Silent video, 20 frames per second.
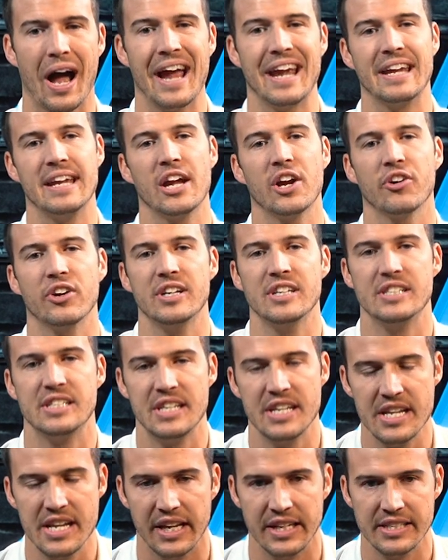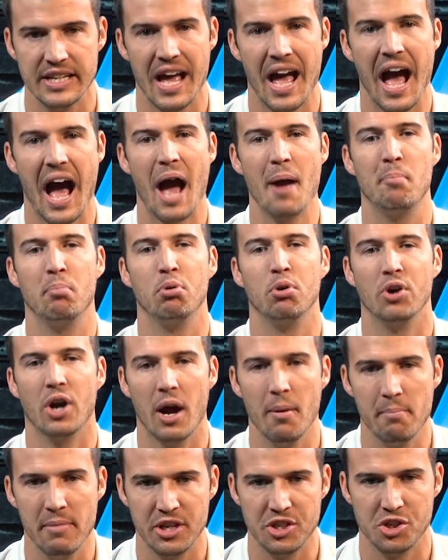I guarantee it. I
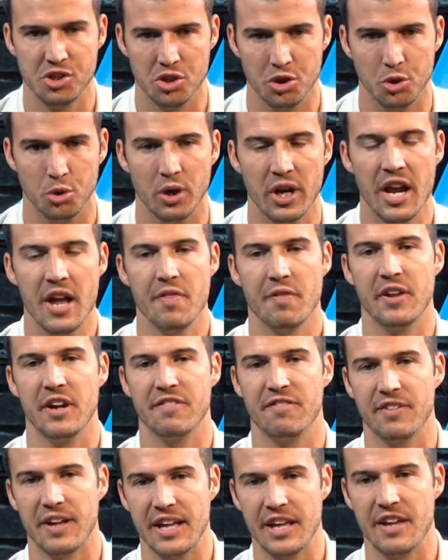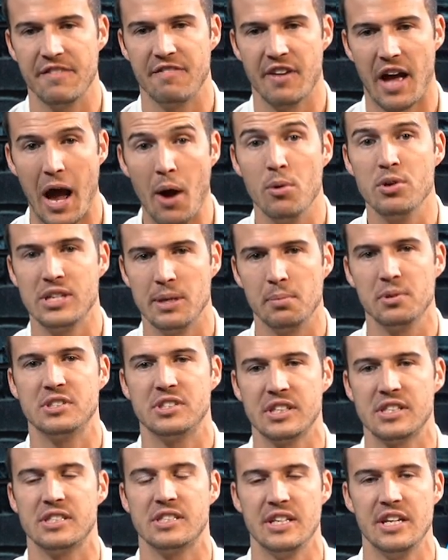promise you that if, if I was able to
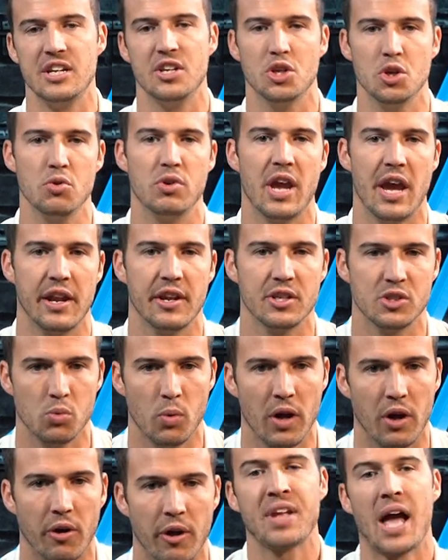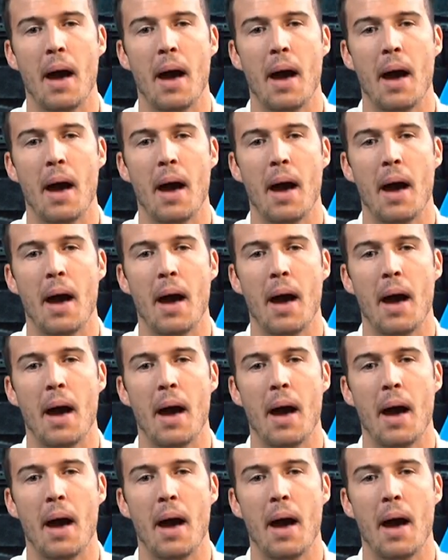succeed, you can as well.